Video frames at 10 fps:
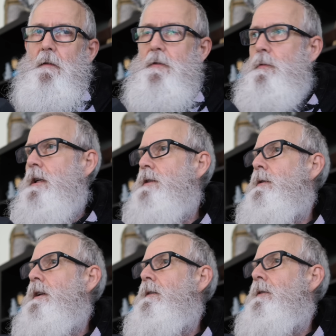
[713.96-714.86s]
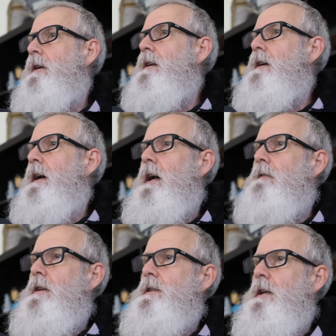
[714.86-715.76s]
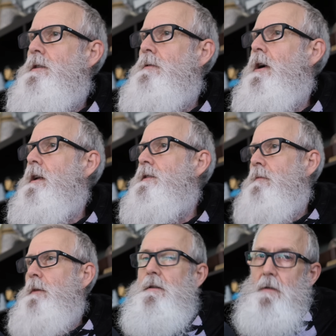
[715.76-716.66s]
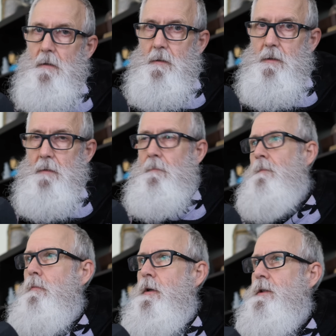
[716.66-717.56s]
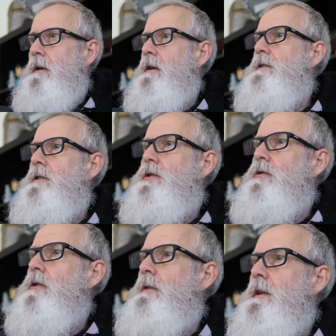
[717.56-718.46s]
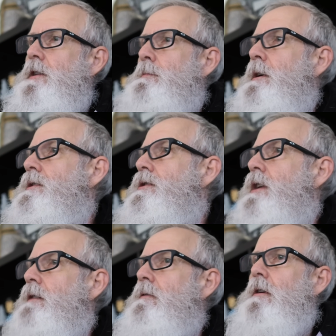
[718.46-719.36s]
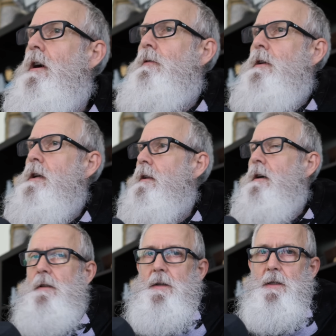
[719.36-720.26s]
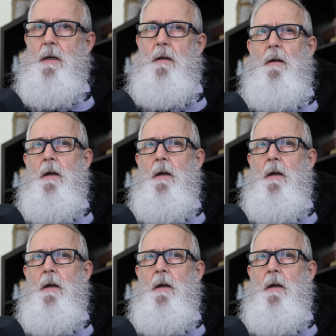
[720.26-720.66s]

of 2023 after test riding some Indians. Besides the short rear suspension travel, I really like the Scout.